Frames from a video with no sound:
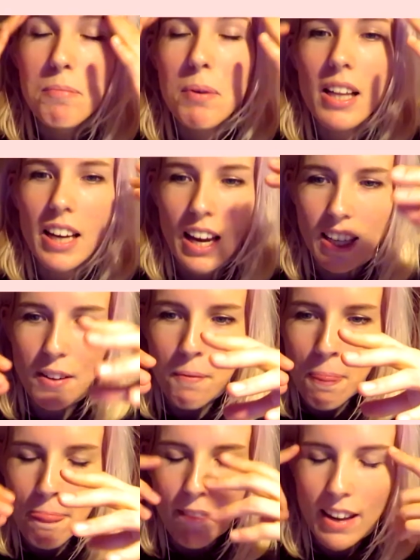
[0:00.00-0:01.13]
but like I,
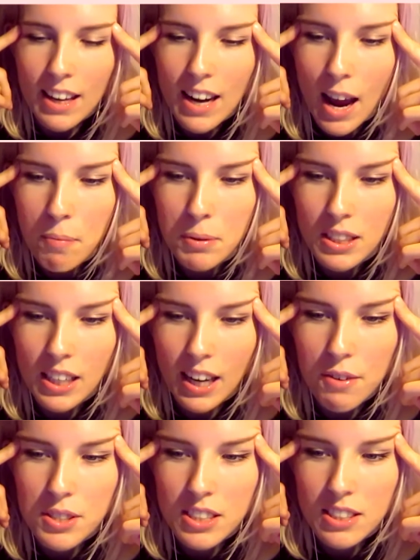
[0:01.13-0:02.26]
it happened like I
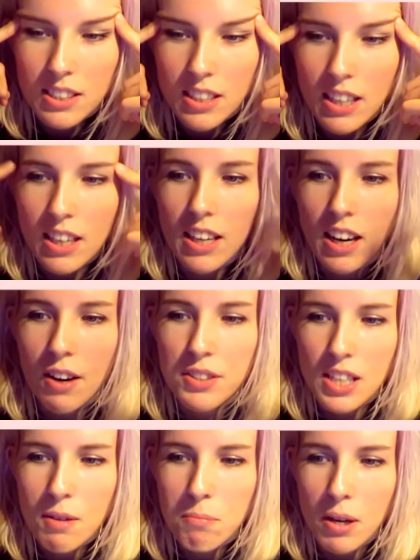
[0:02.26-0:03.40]
was, I was
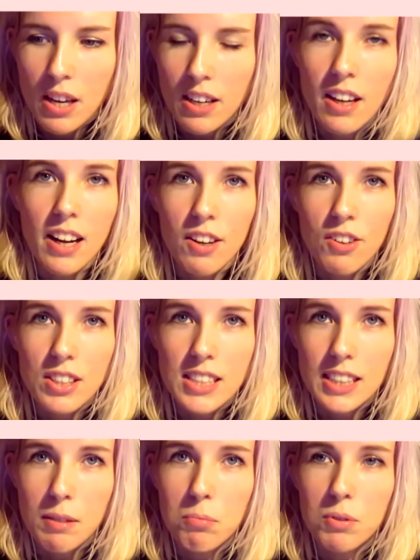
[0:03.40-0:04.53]
in bed and I couldn't
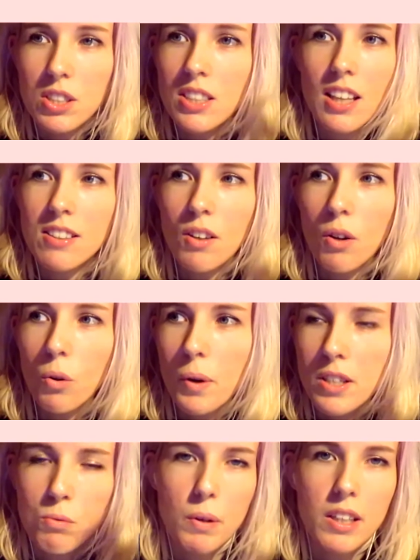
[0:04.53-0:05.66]
sleep, which that's
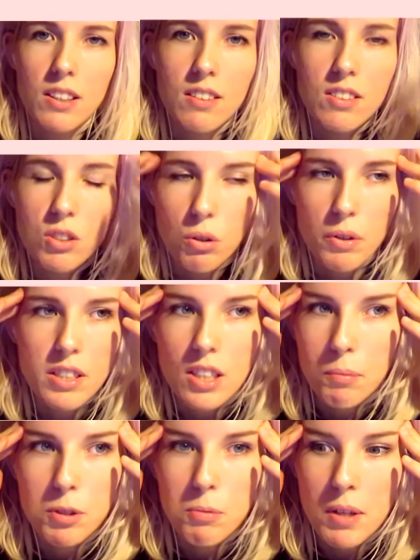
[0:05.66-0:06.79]
always when stories
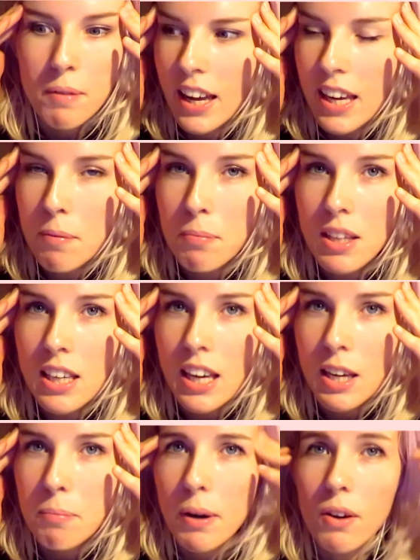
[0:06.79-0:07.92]
come to me. I kept
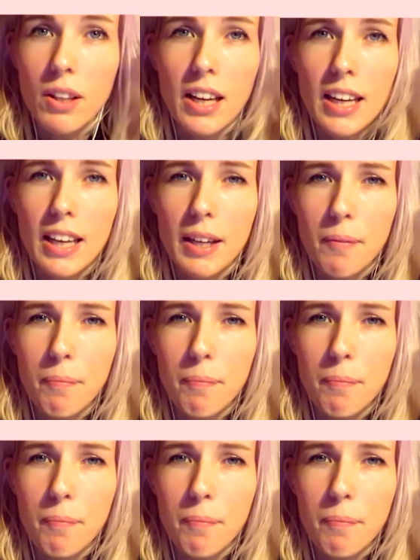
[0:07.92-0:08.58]
thinking about like